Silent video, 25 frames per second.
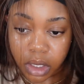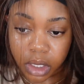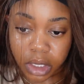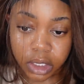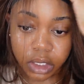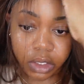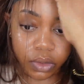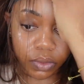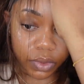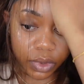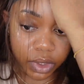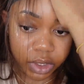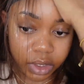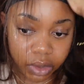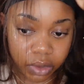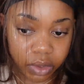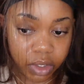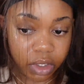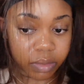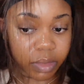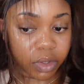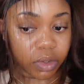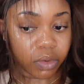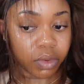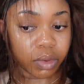Because we're still
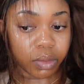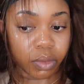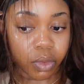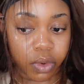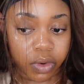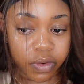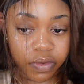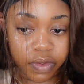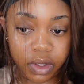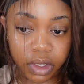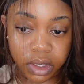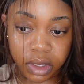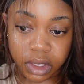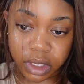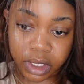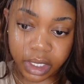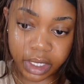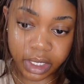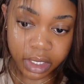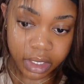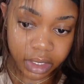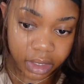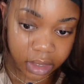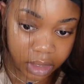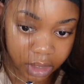going to be doing more of this
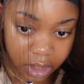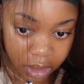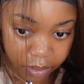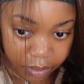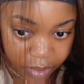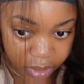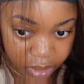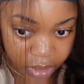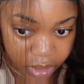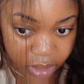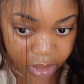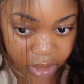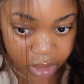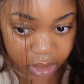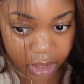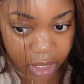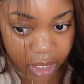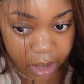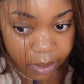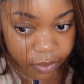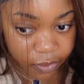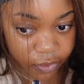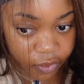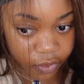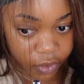later, so let me just
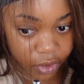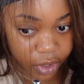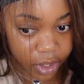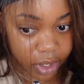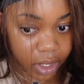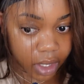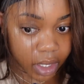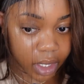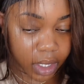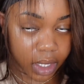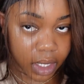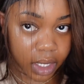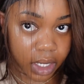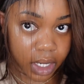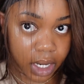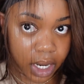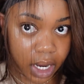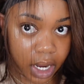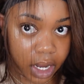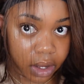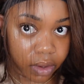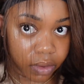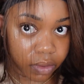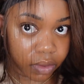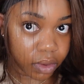stop for
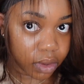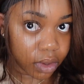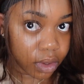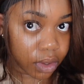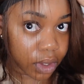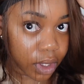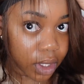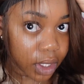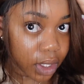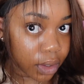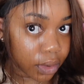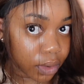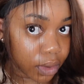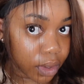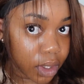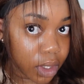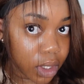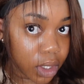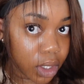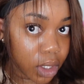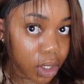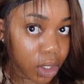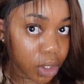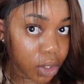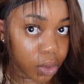now. Okay,
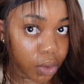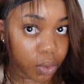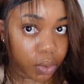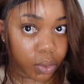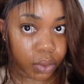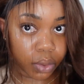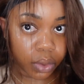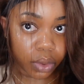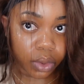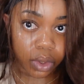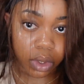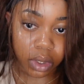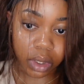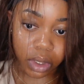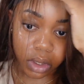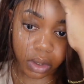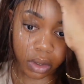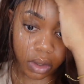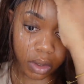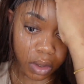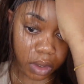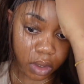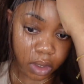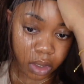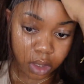cool.
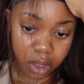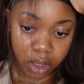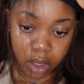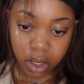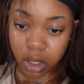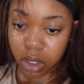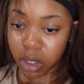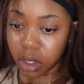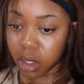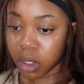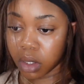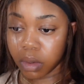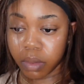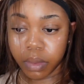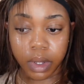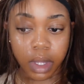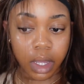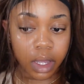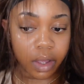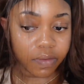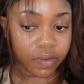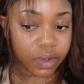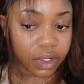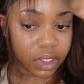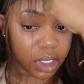We
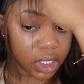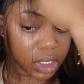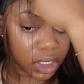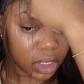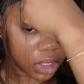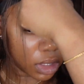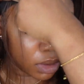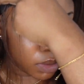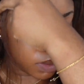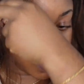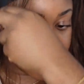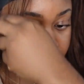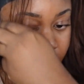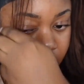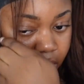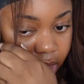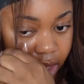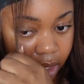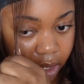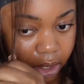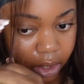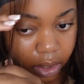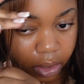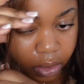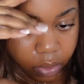have a decent
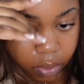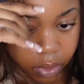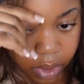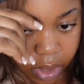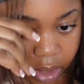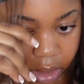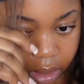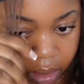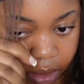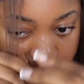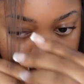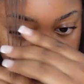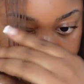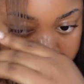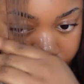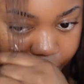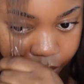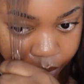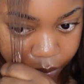part going.